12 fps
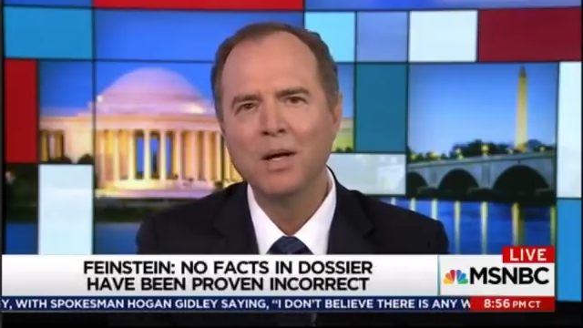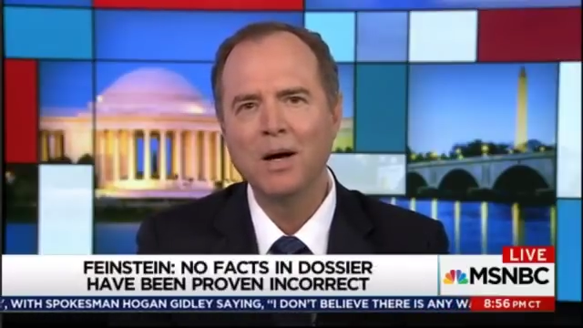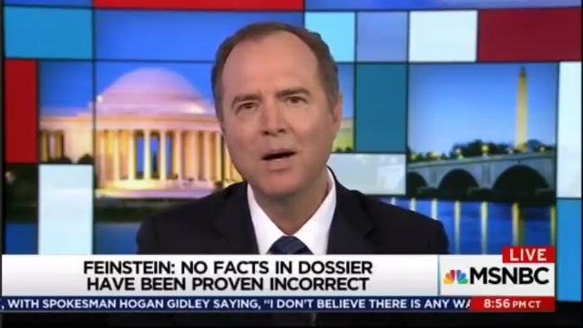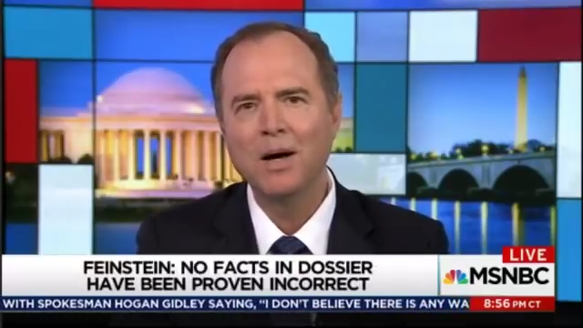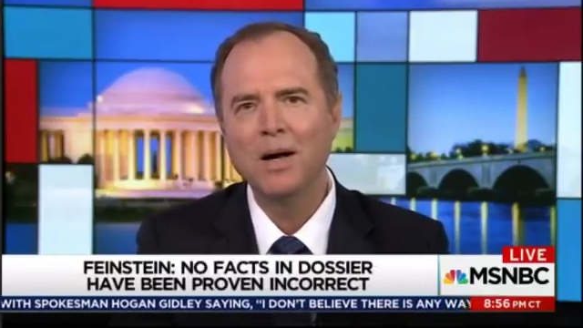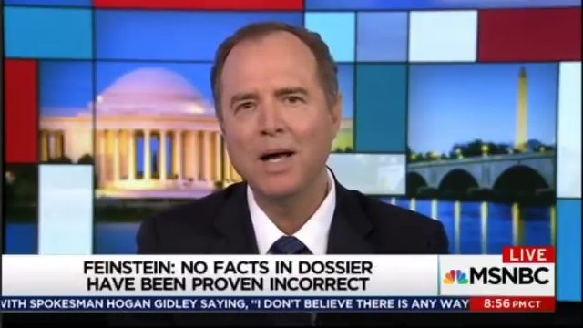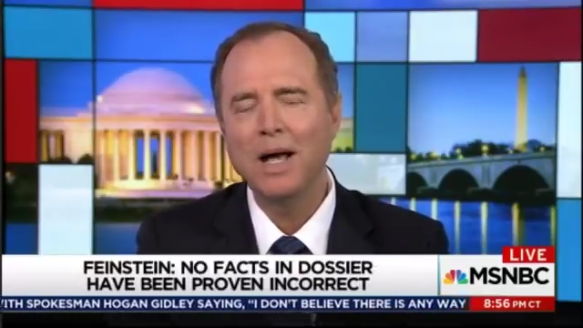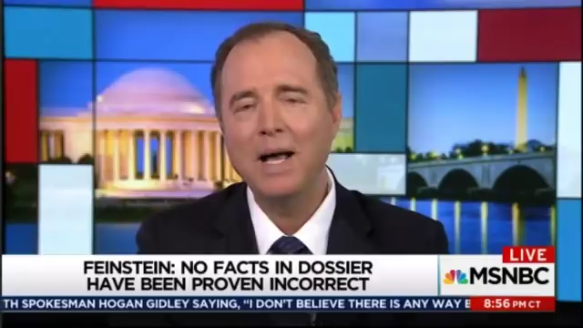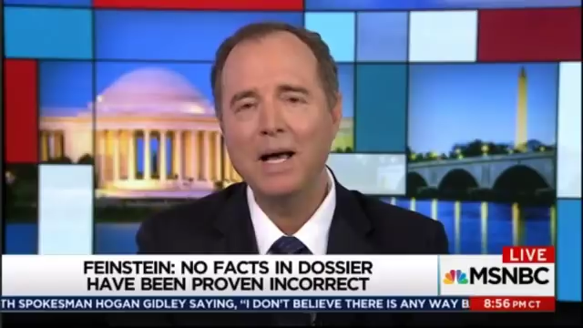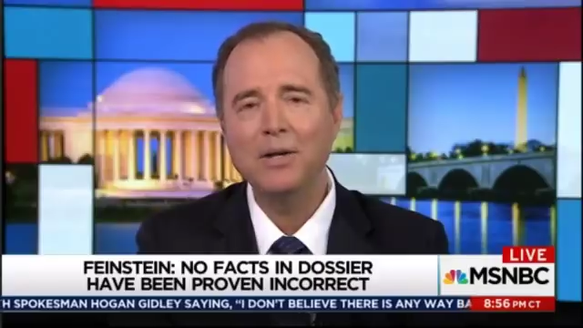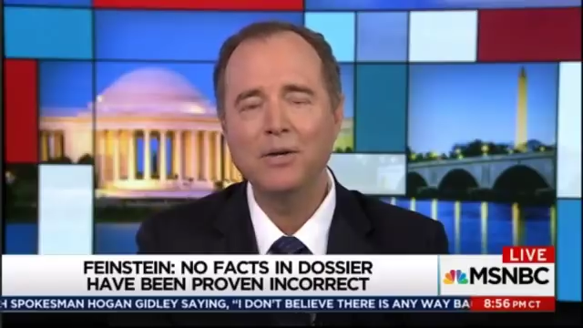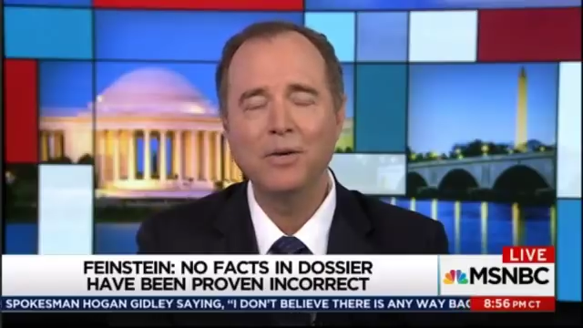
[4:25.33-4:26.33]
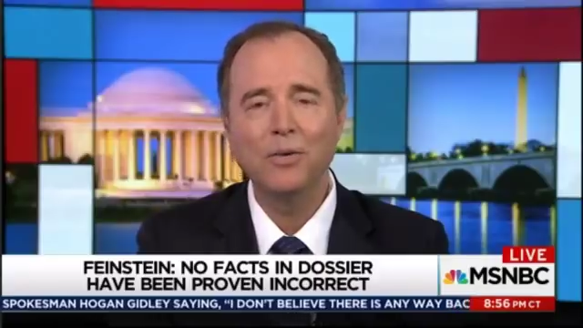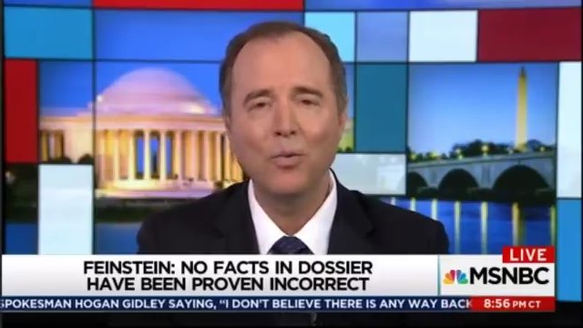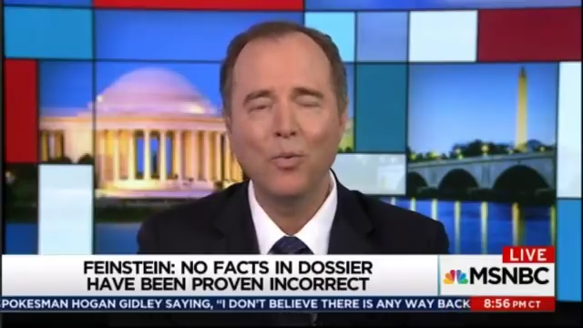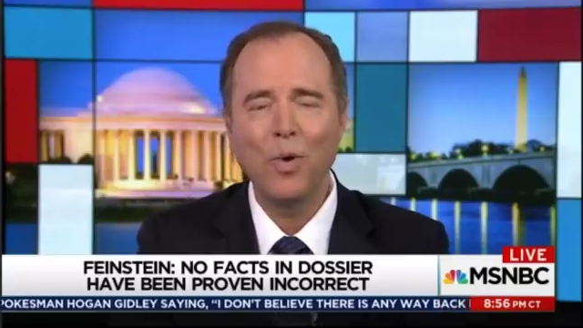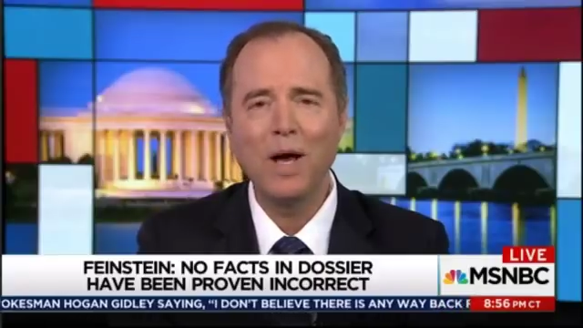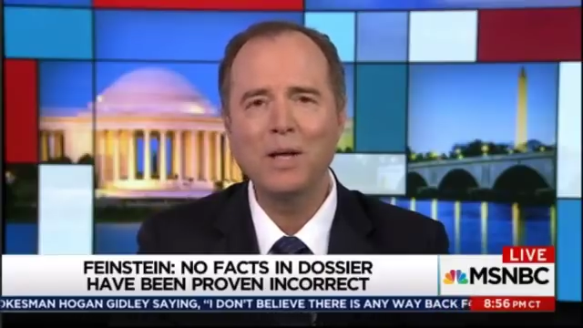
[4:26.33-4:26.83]
And
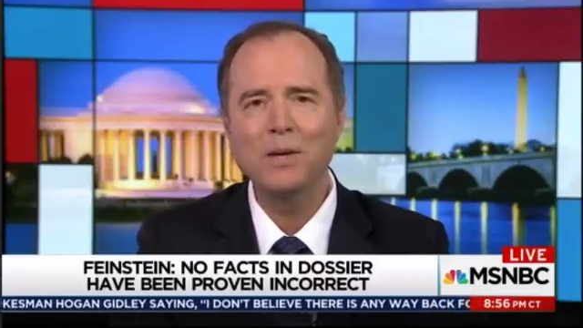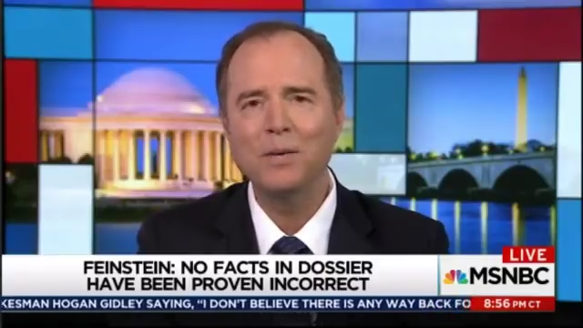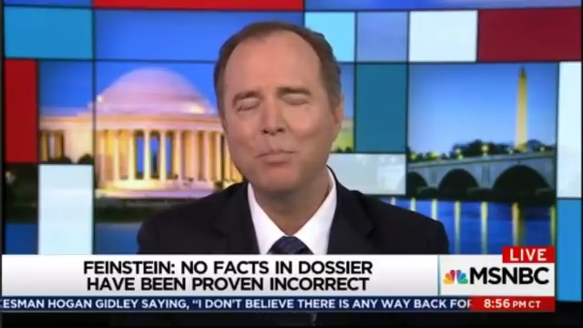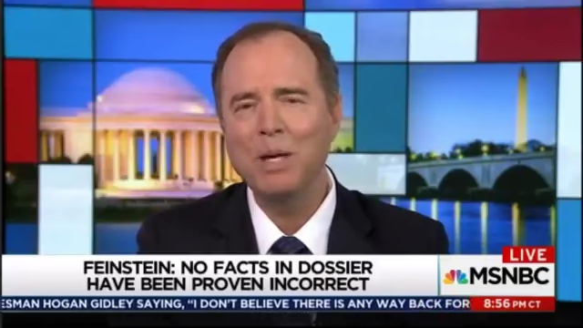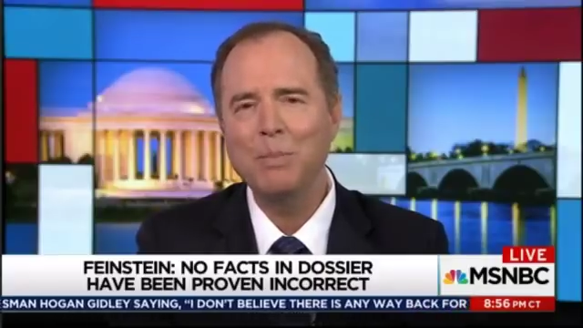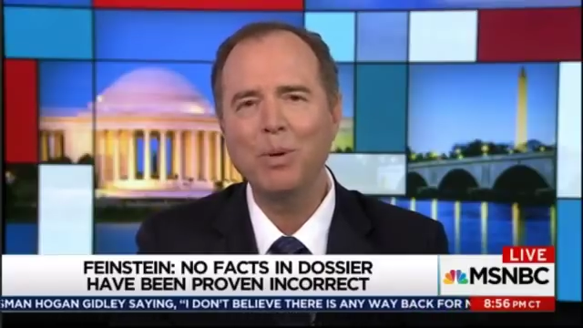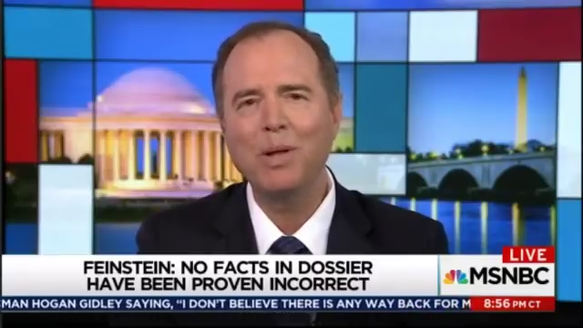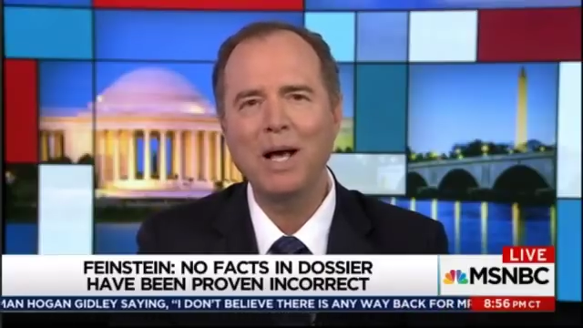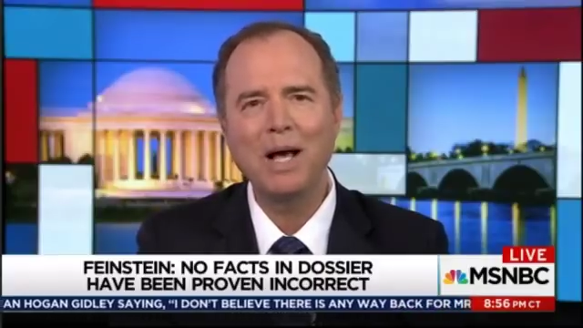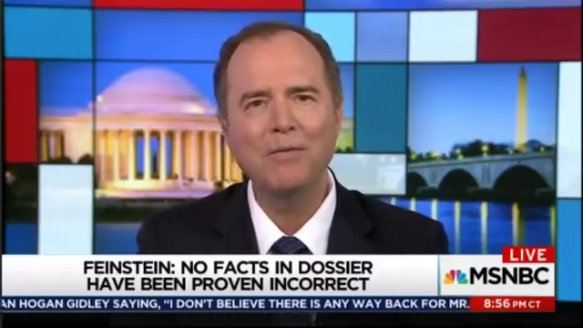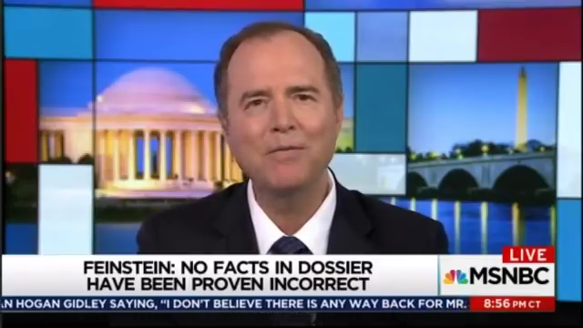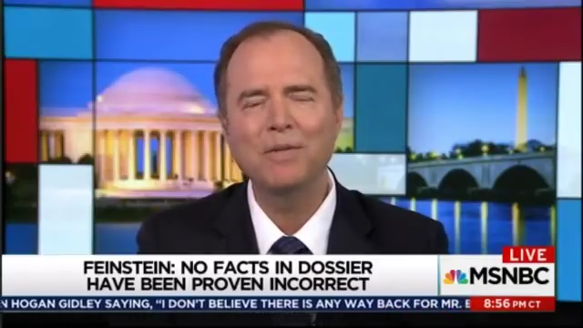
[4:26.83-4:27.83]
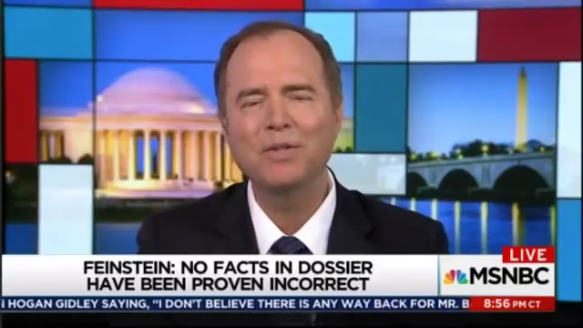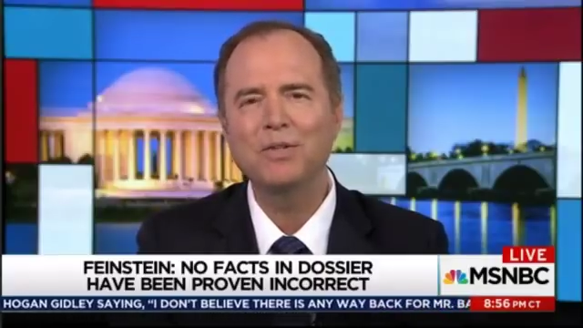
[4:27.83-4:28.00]
when people have